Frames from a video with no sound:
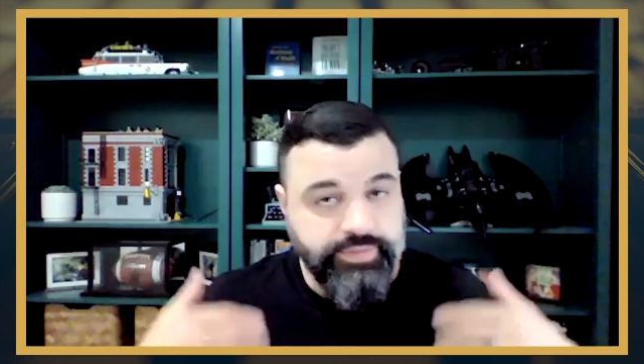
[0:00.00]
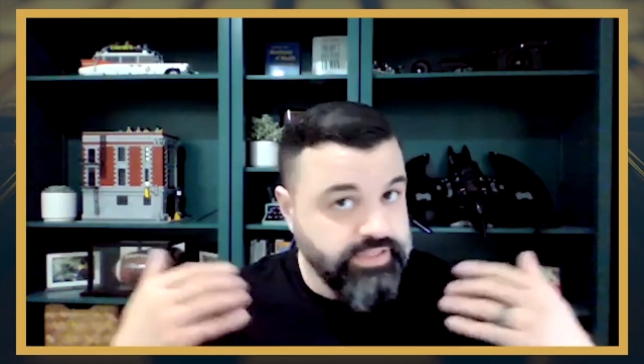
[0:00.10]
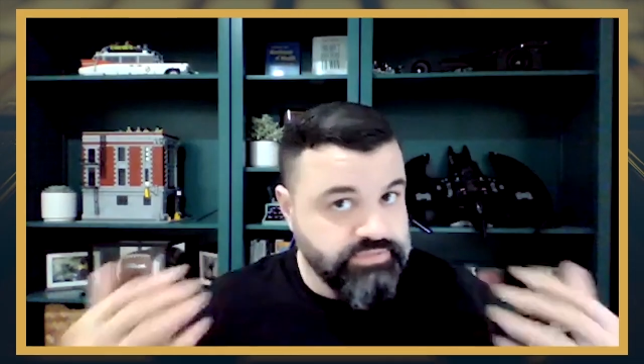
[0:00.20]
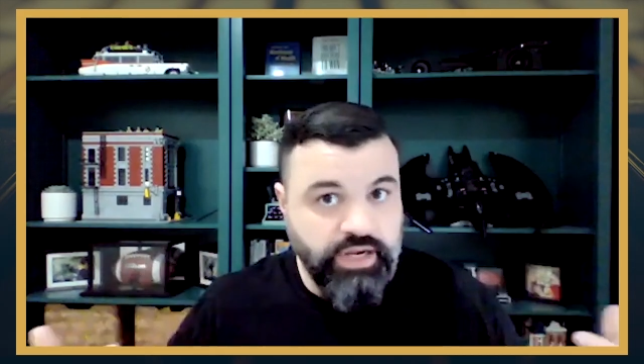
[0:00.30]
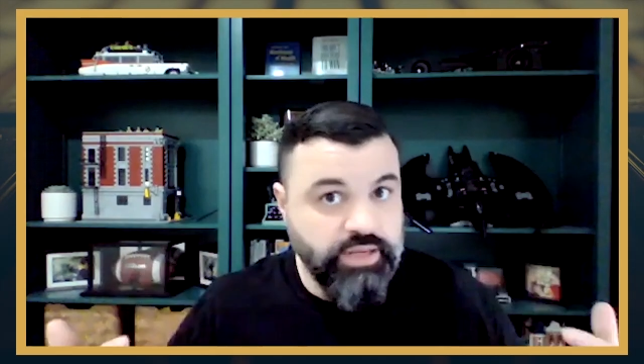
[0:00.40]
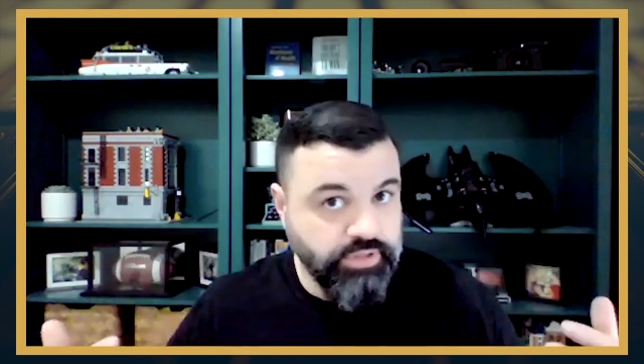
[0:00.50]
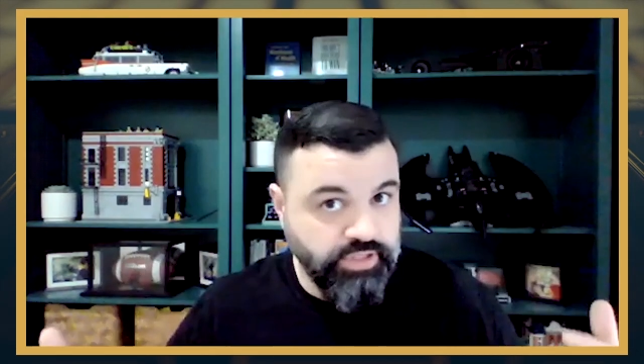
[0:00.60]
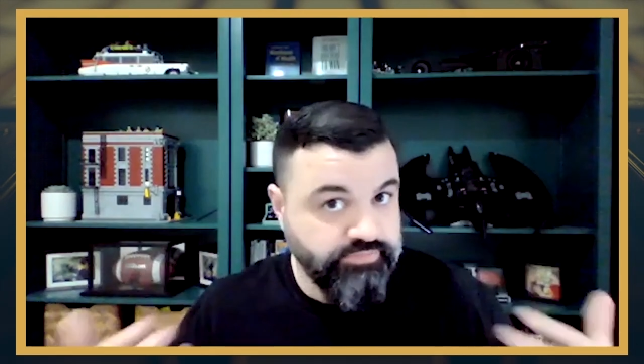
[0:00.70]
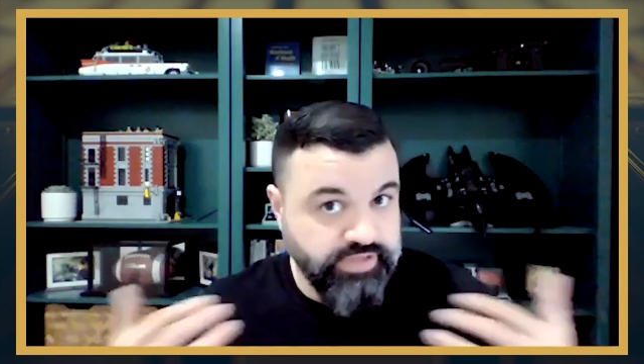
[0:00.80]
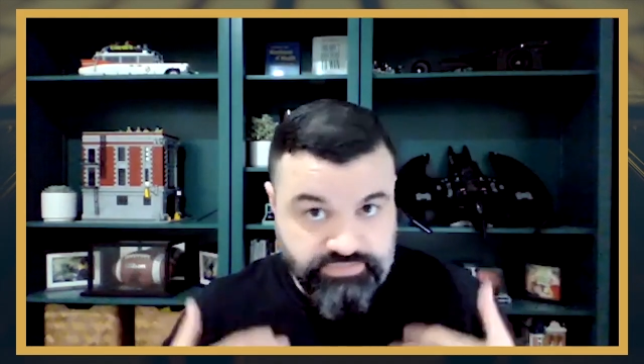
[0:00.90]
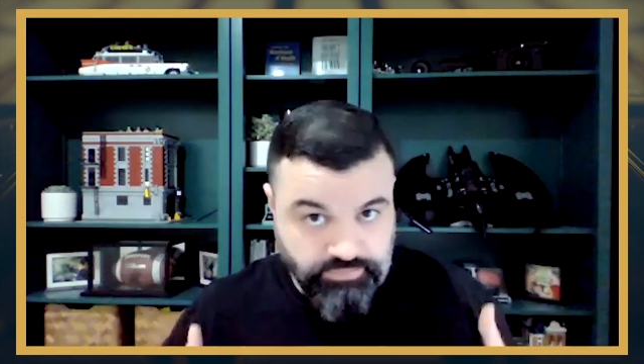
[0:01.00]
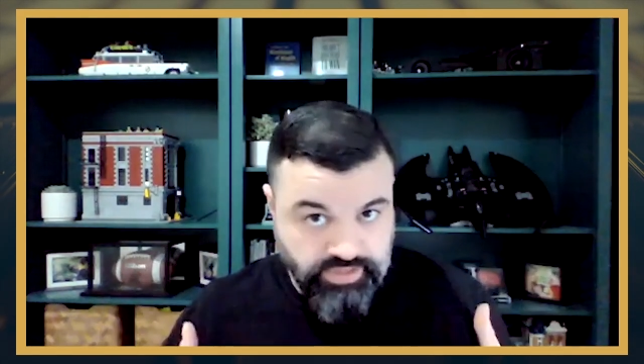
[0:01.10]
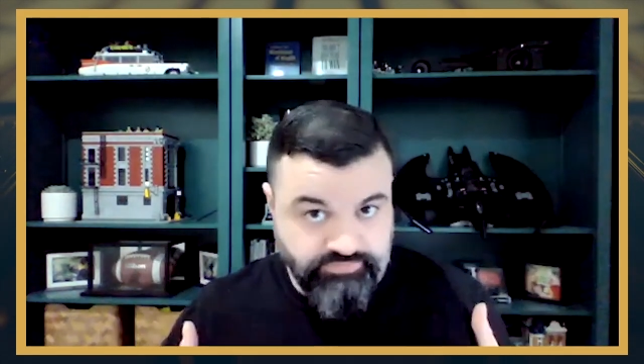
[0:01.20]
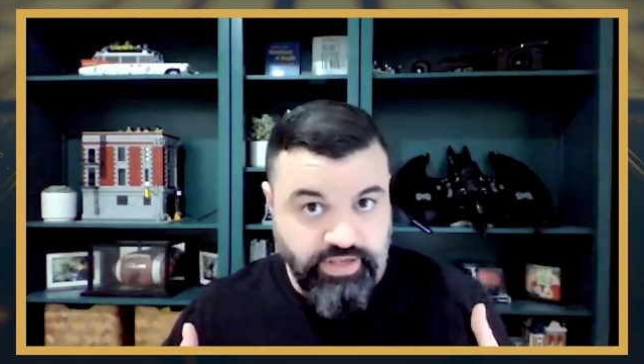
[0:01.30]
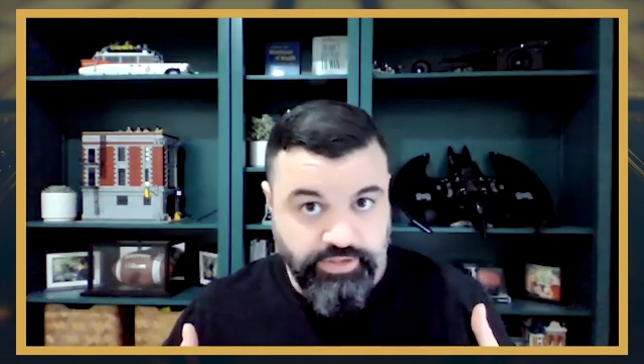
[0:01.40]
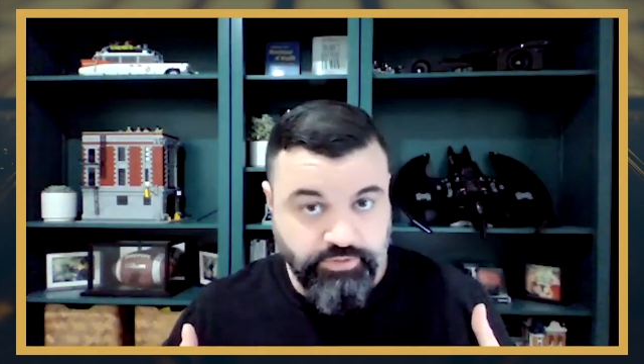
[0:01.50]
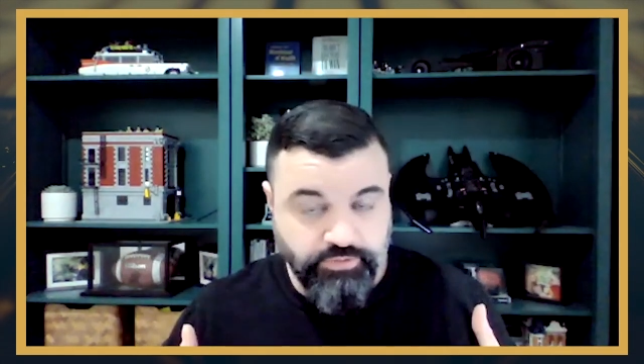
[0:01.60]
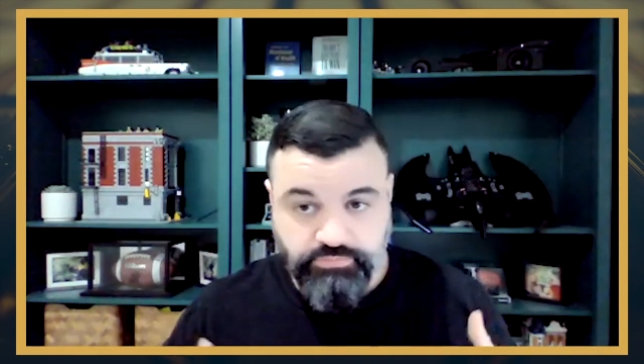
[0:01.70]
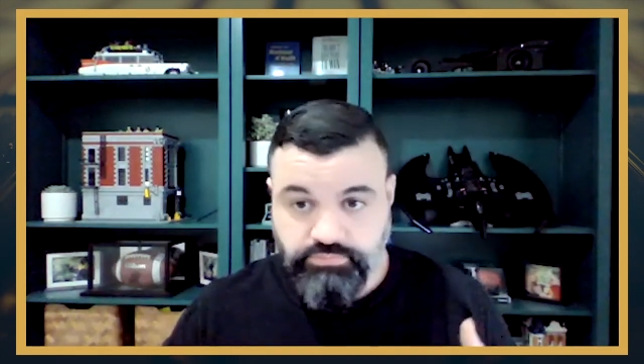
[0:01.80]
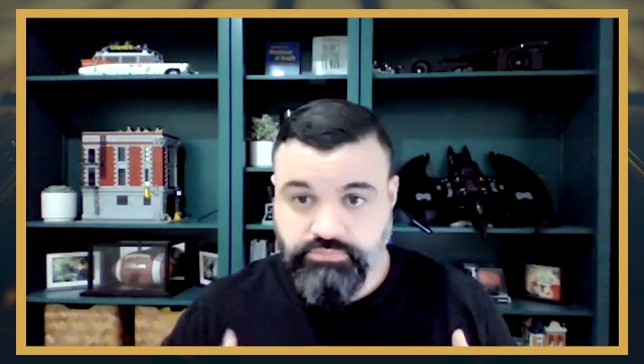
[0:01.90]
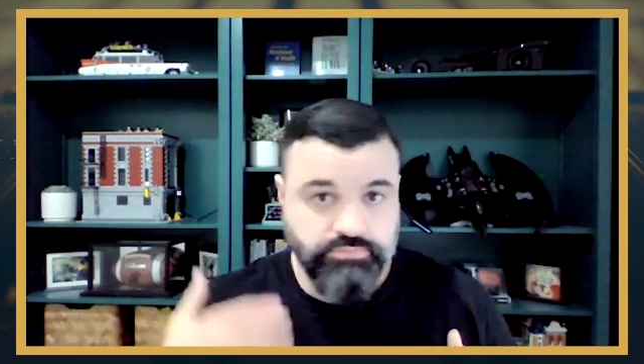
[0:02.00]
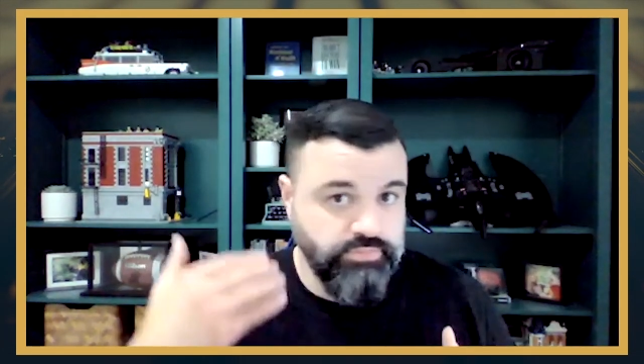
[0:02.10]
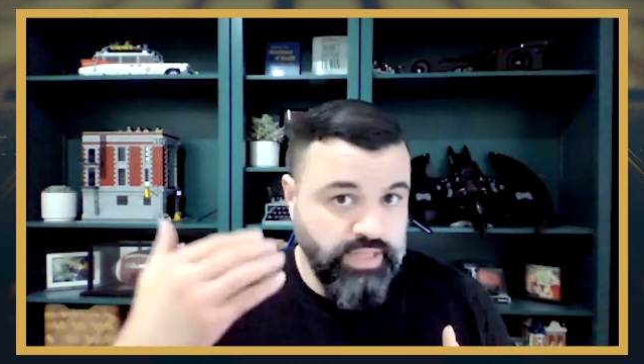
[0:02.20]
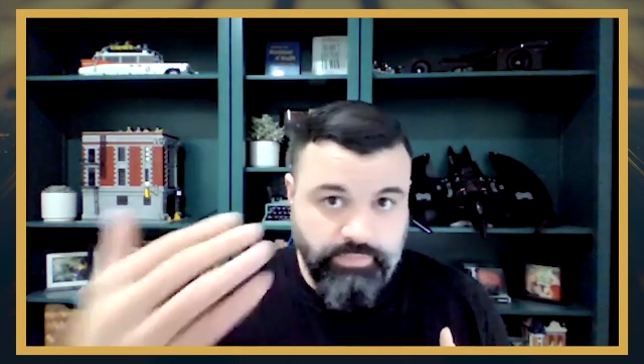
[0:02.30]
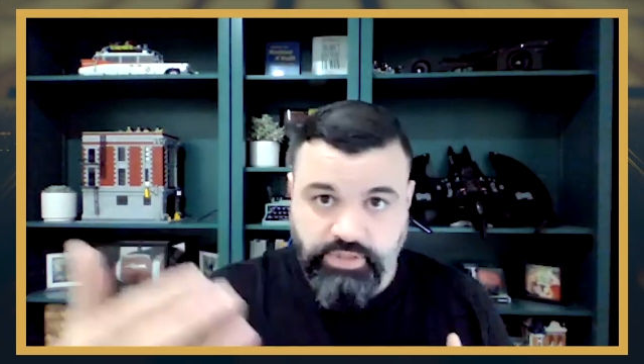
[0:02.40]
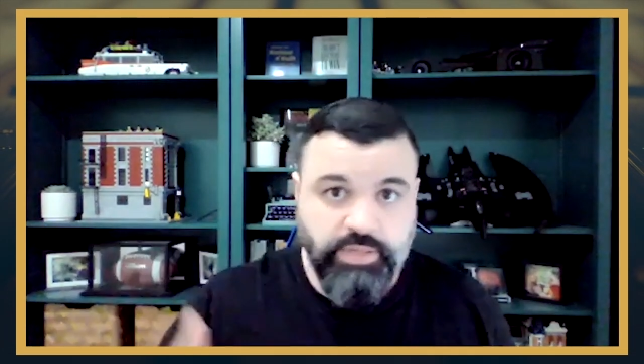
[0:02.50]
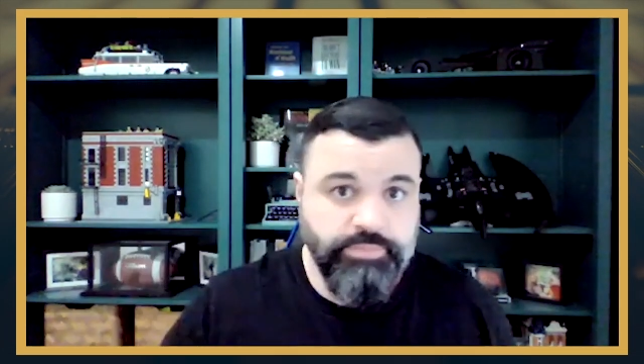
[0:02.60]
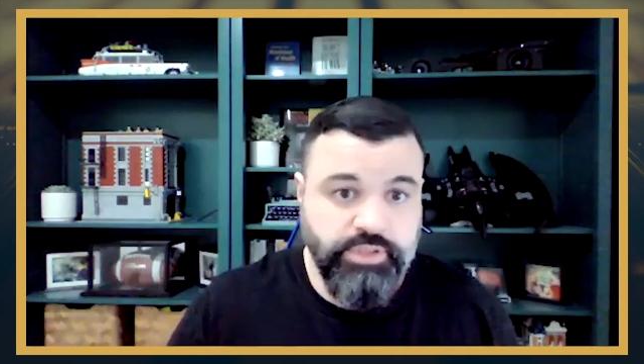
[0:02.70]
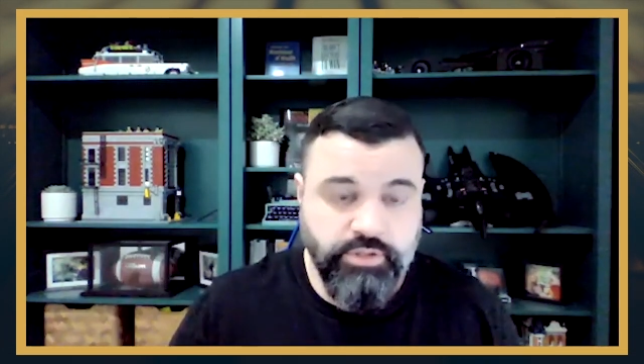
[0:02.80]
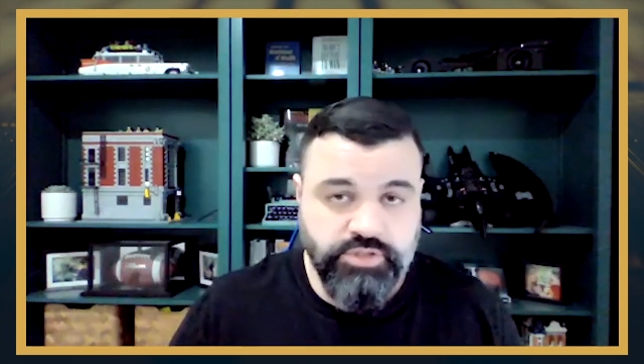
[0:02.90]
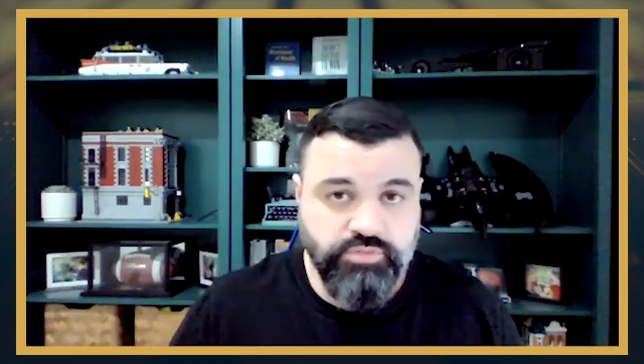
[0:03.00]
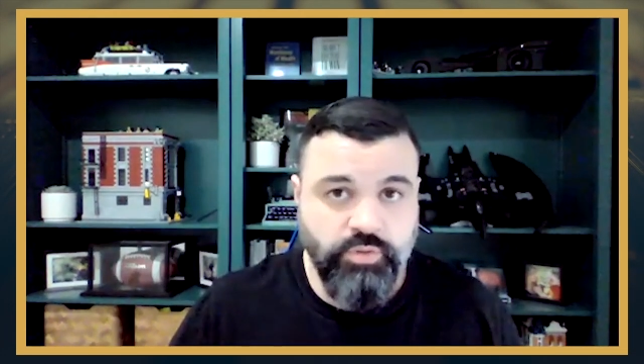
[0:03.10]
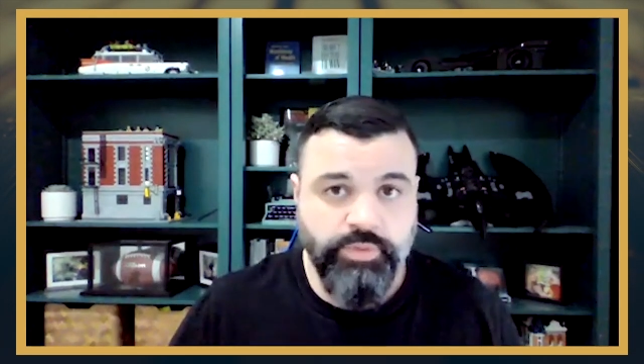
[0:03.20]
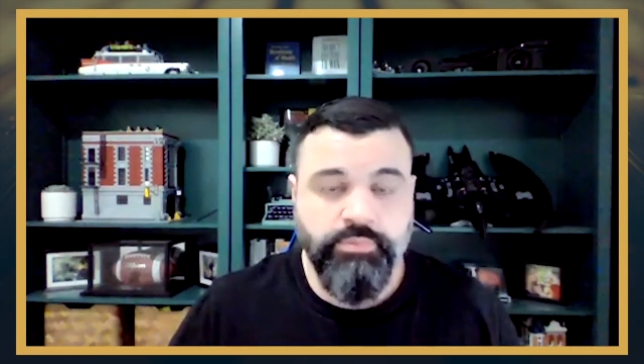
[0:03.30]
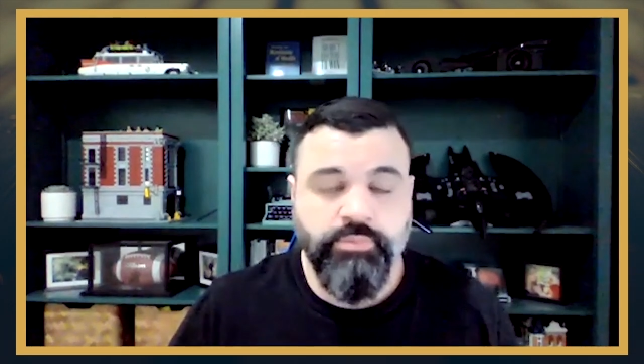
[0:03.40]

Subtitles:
That's my belief. That's my value. That might not be yours, Roman.